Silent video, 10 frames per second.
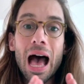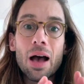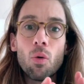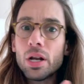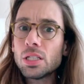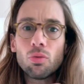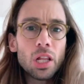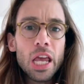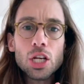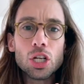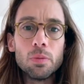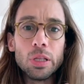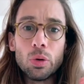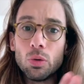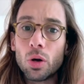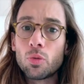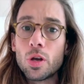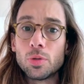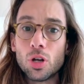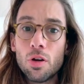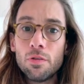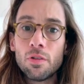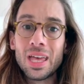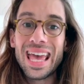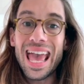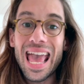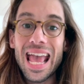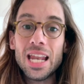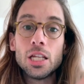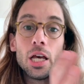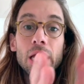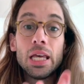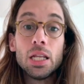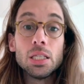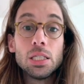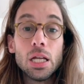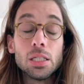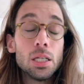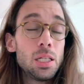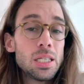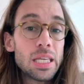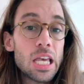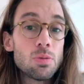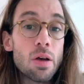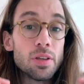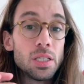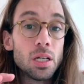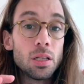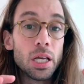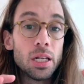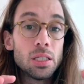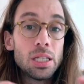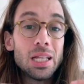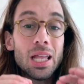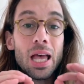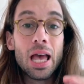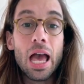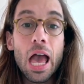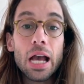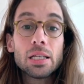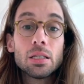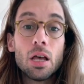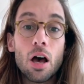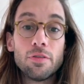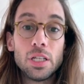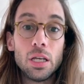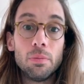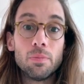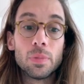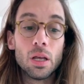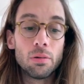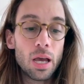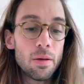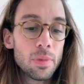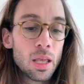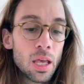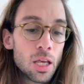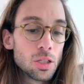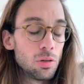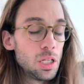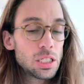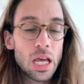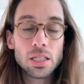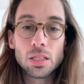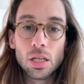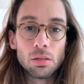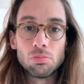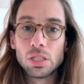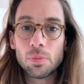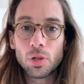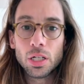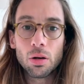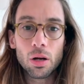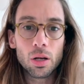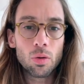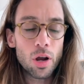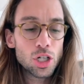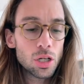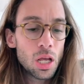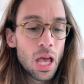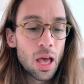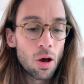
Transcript: What is the relation between what we observe and the hidden states? In this case, we have a single hidden state, x of t, okay? So in this case, it's a simple linear equation.